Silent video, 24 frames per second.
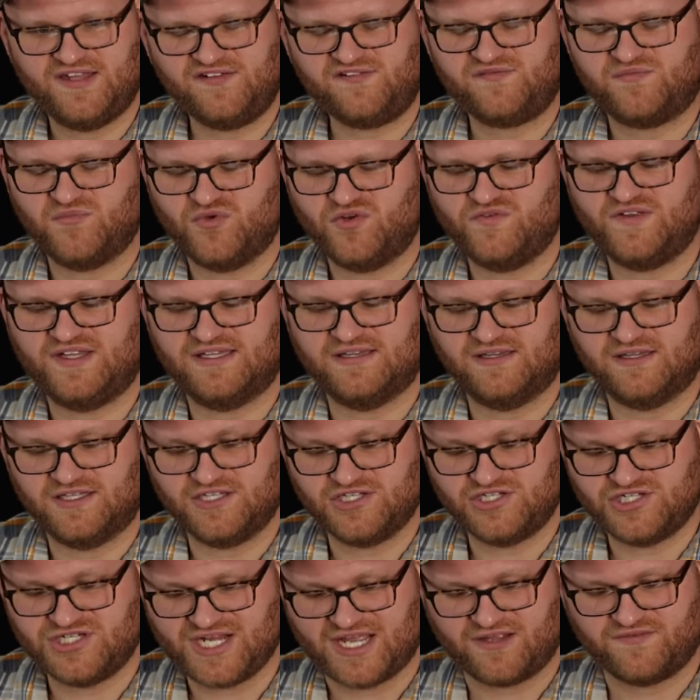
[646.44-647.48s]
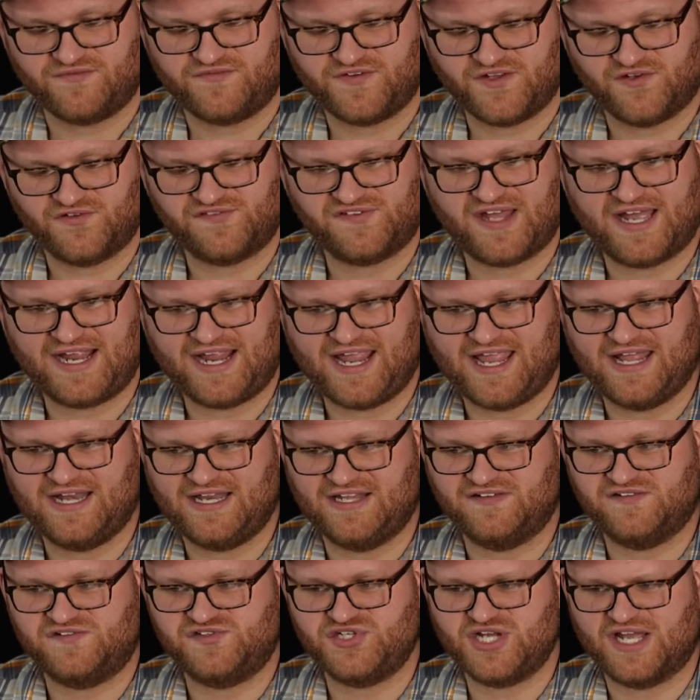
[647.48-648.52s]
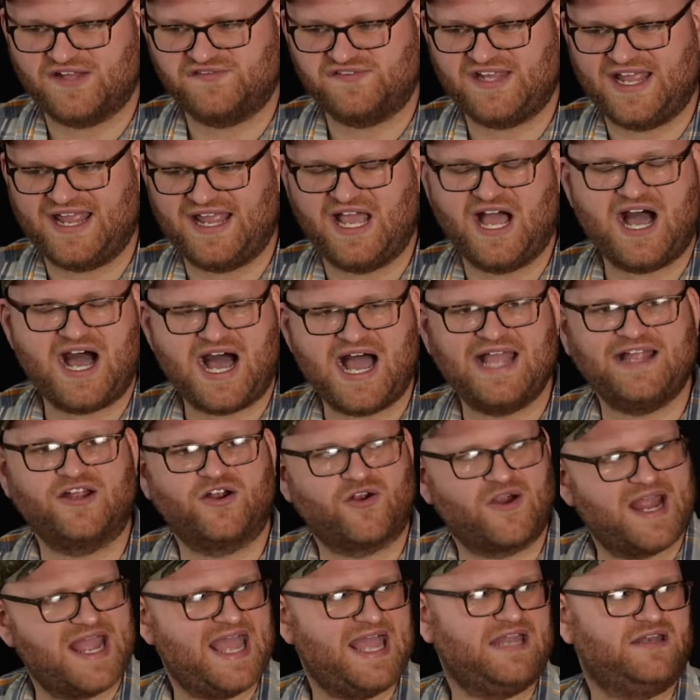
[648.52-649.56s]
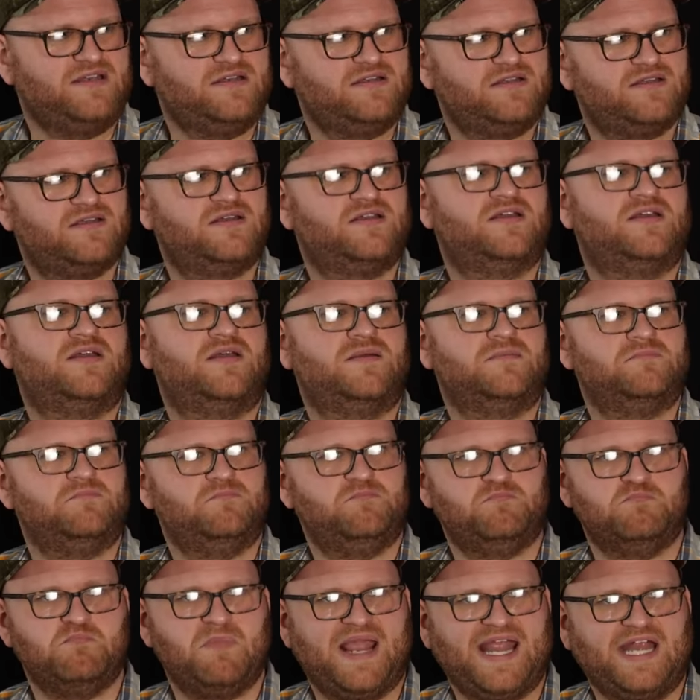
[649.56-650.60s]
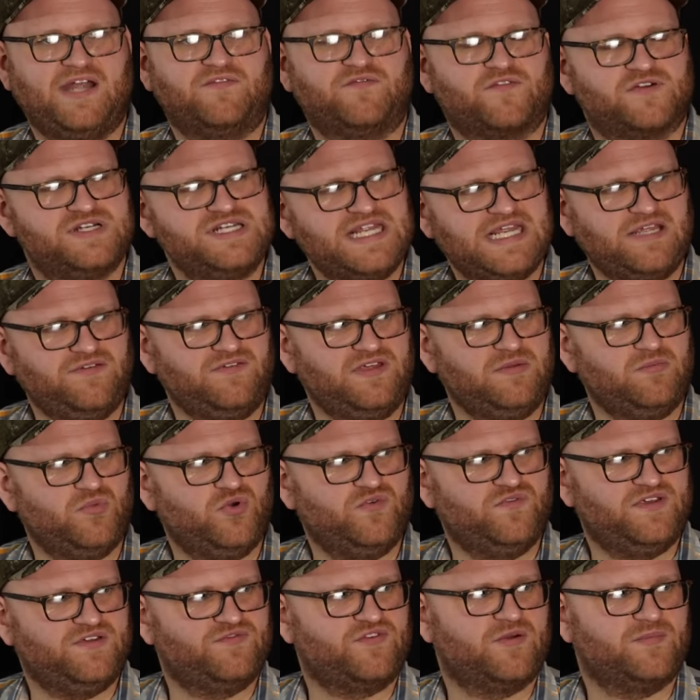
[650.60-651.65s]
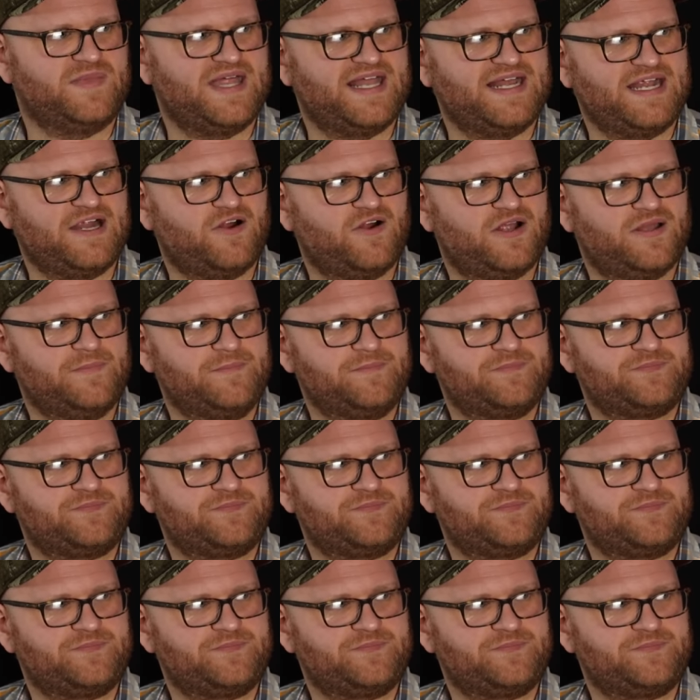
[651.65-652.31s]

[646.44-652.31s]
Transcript: This movie legit feels like it is just a higher end made-for-T V movie from that era.